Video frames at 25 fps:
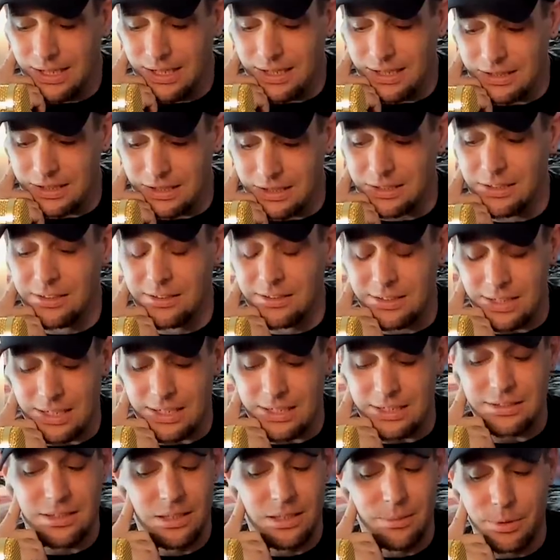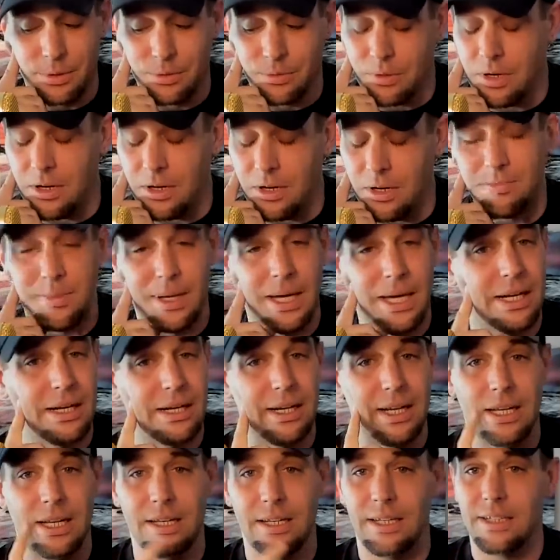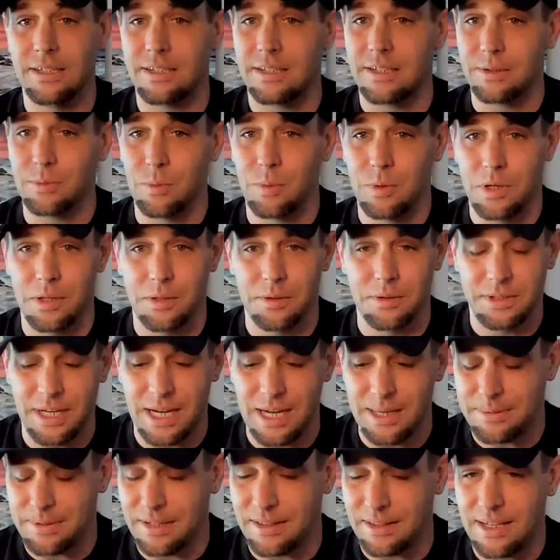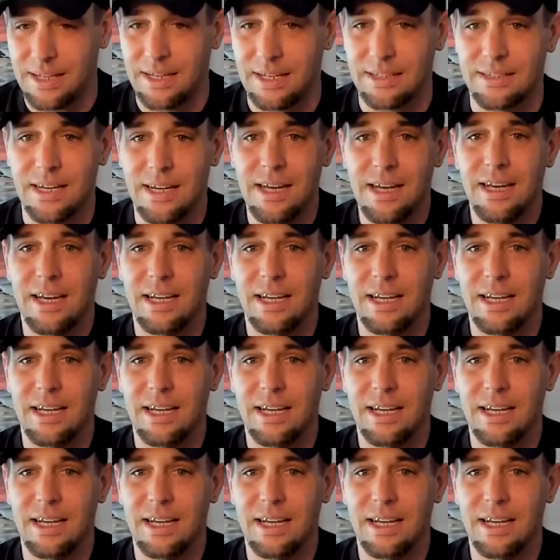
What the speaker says: Just looks like it's going to be rough, man. And this is one of those types of things.